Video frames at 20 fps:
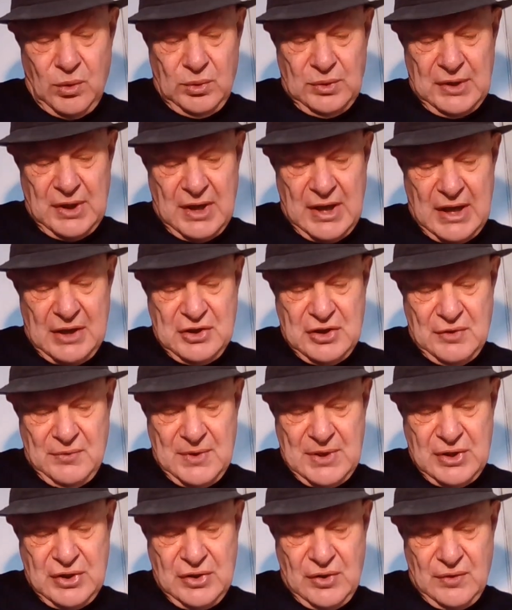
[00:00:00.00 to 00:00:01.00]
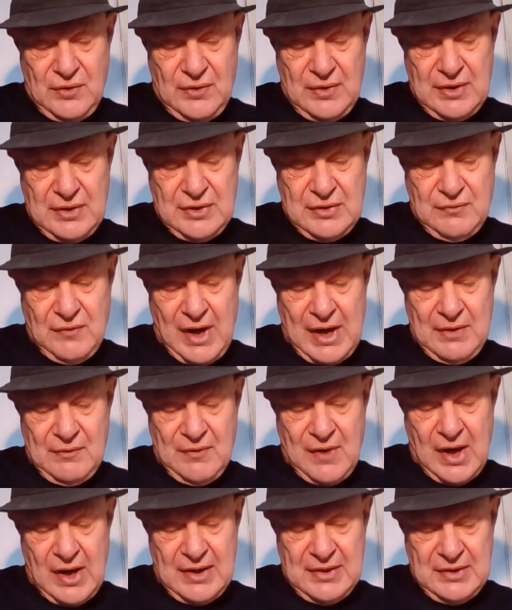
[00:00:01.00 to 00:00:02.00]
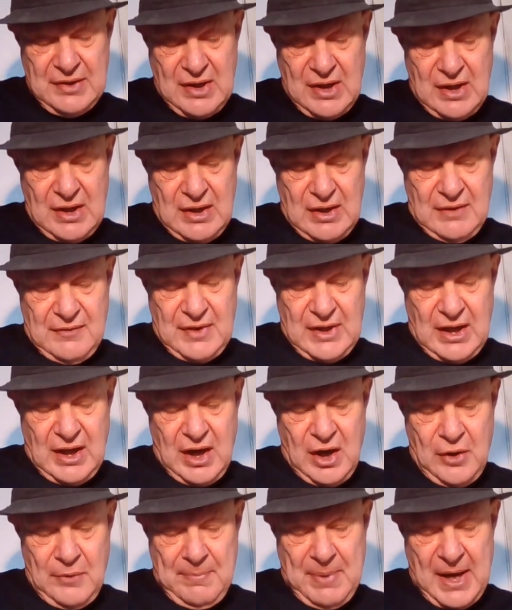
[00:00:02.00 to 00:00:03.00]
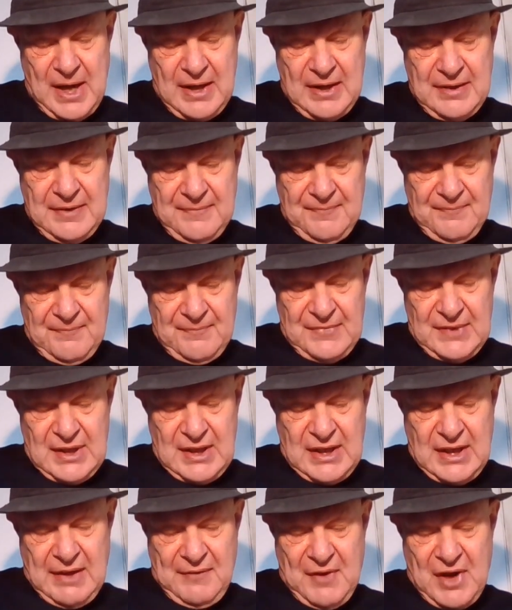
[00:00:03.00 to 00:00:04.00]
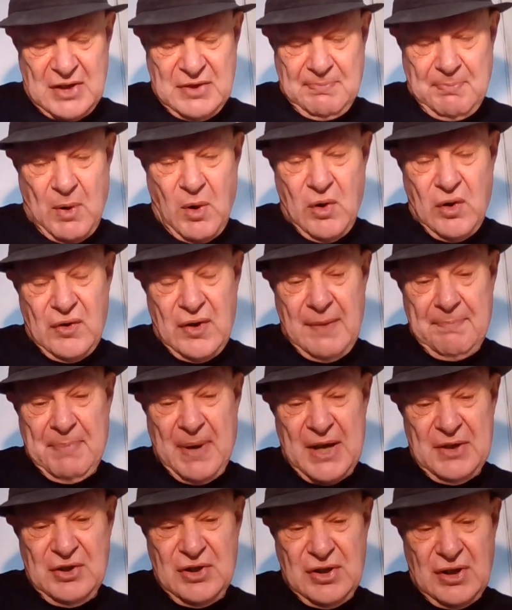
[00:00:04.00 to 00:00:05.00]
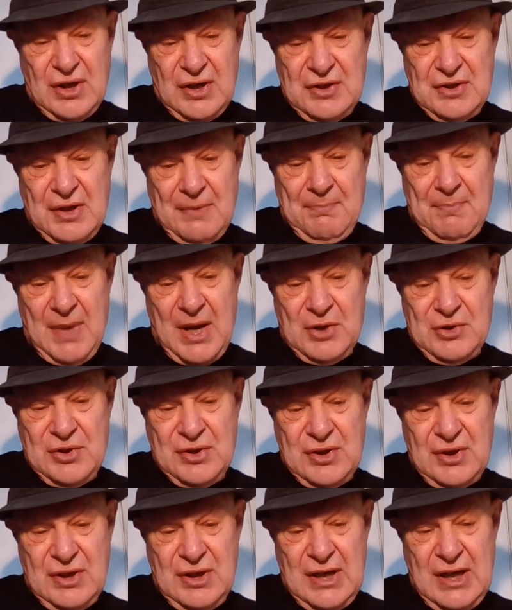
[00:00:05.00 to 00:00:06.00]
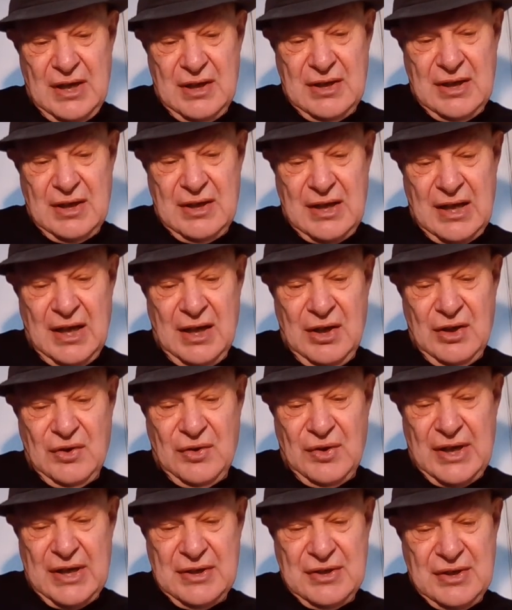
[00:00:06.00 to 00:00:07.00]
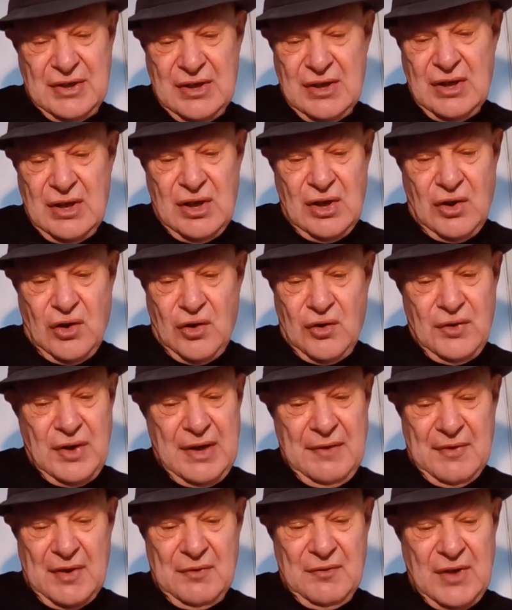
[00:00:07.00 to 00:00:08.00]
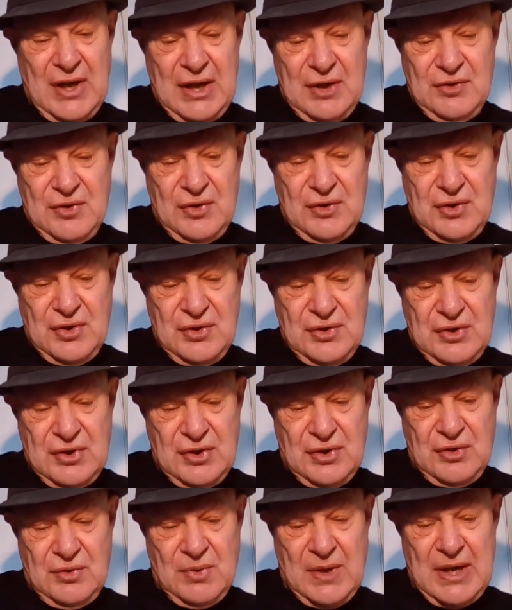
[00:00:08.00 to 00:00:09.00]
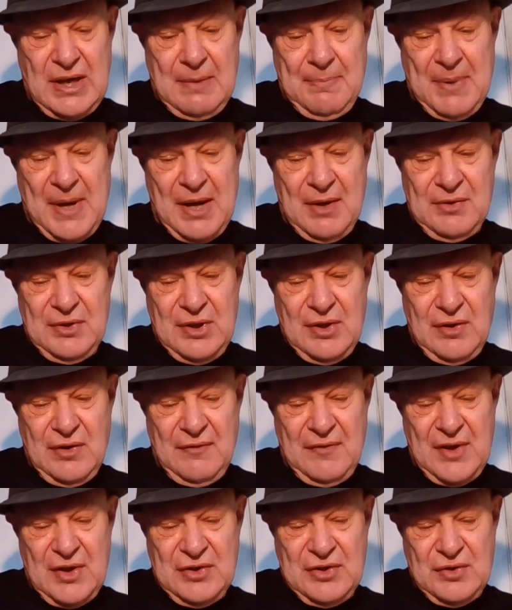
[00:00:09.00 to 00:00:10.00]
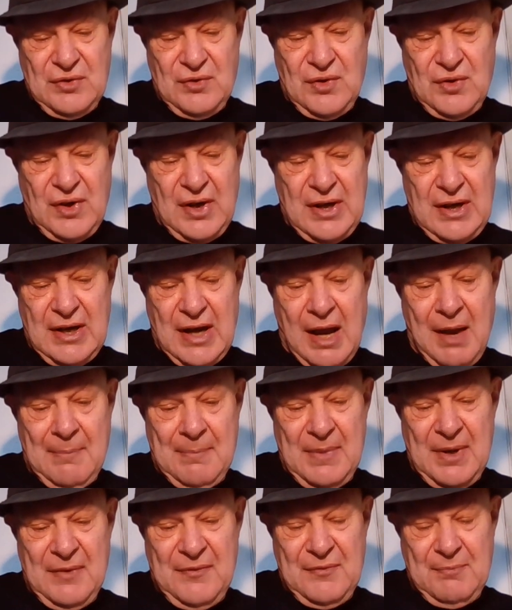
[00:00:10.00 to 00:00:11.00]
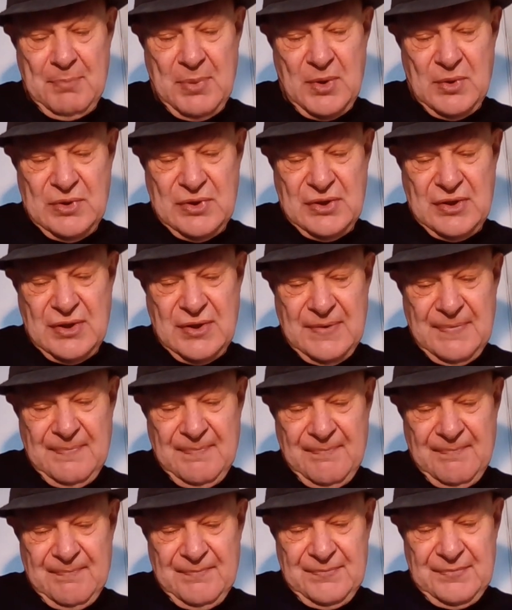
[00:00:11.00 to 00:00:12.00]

Halt the national insurance rate rise for the low paid? Give us poorer pensioners a much needed increase? Or even reintroduce the £20 universal credit uplift boost?